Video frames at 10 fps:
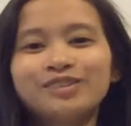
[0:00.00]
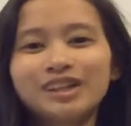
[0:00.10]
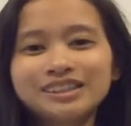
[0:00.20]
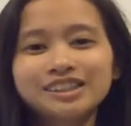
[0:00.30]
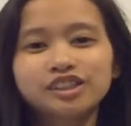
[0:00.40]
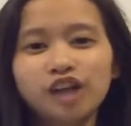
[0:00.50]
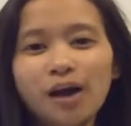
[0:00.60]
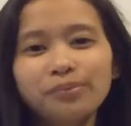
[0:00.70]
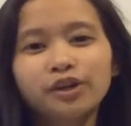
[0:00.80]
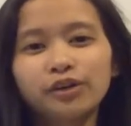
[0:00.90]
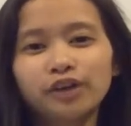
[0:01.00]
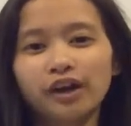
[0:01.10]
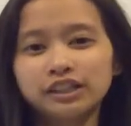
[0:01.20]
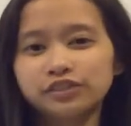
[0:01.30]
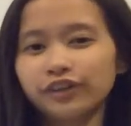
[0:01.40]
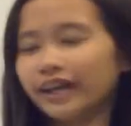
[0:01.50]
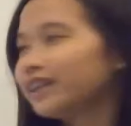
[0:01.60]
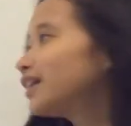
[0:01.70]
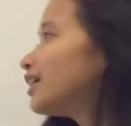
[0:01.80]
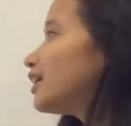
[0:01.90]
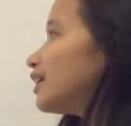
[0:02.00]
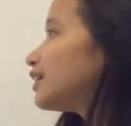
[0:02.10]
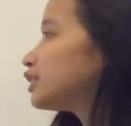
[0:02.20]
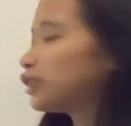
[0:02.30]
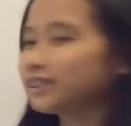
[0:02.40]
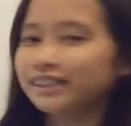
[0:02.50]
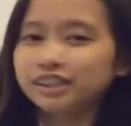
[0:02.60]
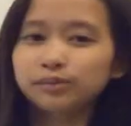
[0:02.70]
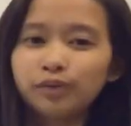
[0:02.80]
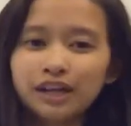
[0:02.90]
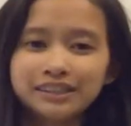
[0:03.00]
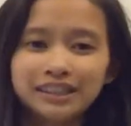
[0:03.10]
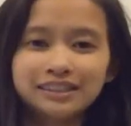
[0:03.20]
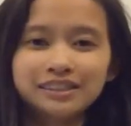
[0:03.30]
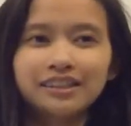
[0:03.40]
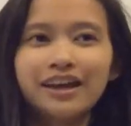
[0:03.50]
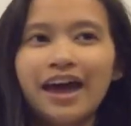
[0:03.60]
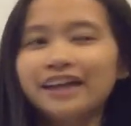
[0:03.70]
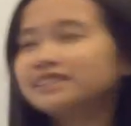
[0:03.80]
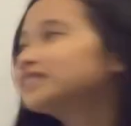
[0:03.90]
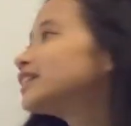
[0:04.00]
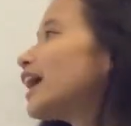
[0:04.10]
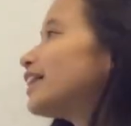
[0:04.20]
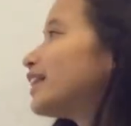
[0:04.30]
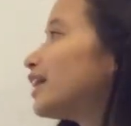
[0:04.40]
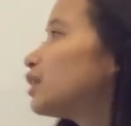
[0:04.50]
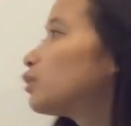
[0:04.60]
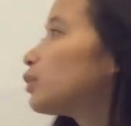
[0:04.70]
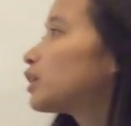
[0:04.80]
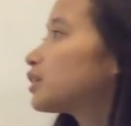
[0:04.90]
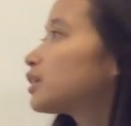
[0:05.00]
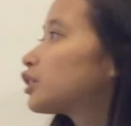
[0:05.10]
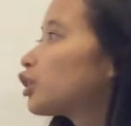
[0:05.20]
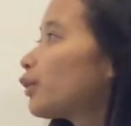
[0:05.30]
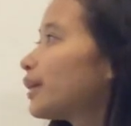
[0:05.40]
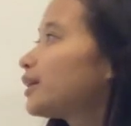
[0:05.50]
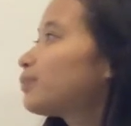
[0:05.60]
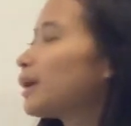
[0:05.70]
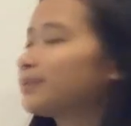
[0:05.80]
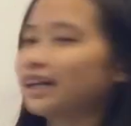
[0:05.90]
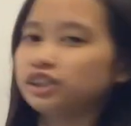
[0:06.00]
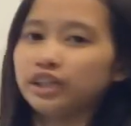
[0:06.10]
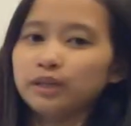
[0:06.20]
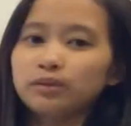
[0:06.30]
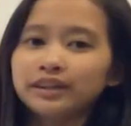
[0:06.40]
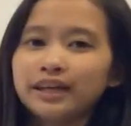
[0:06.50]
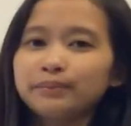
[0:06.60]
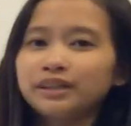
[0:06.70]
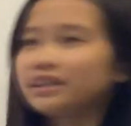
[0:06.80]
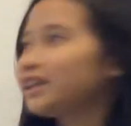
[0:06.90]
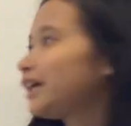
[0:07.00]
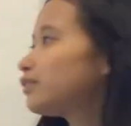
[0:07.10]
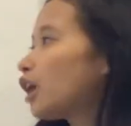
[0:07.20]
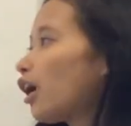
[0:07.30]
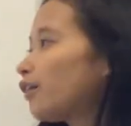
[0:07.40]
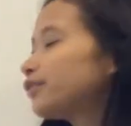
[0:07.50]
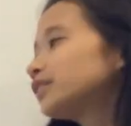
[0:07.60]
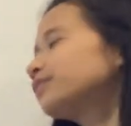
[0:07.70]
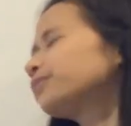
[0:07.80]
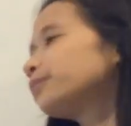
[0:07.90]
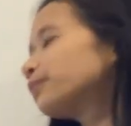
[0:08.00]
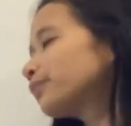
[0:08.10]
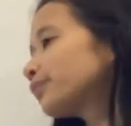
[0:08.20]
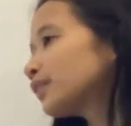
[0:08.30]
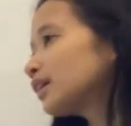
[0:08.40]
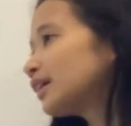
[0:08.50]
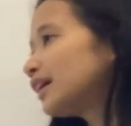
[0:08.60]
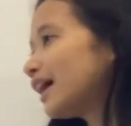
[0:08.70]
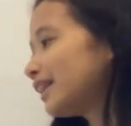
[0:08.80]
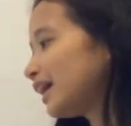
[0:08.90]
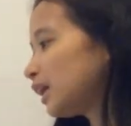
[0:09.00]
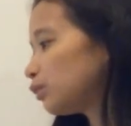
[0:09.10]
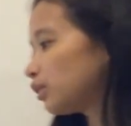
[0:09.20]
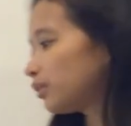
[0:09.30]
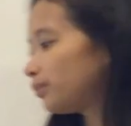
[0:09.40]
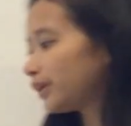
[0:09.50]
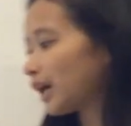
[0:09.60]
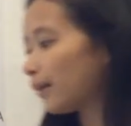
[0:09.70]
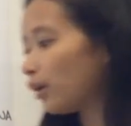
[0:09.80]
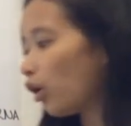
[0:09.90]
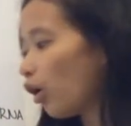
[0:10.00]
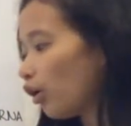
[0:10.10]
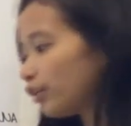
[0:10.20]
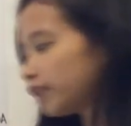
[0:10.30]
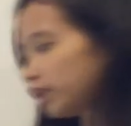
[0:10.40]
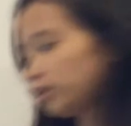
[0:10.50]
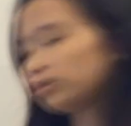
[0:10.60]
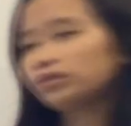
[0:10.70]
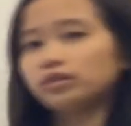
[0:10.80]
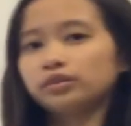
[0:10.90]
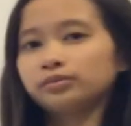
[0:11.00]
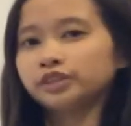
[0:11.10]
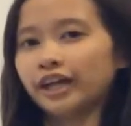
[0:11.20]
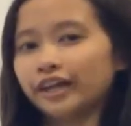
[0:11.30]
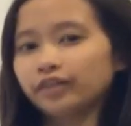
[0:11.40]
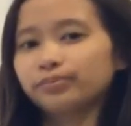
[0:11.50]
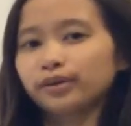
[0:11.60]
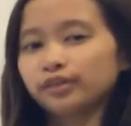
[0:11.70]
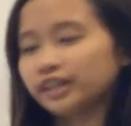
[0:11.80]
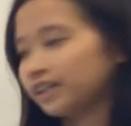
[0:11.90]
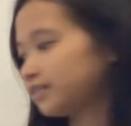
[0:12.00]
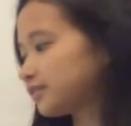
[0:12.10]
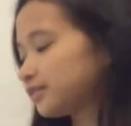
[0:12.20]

Once the stop codon is read, the translation process ends, and then the growing peptide chain will then be cleaved off, and then it will become a whole new chain of protein.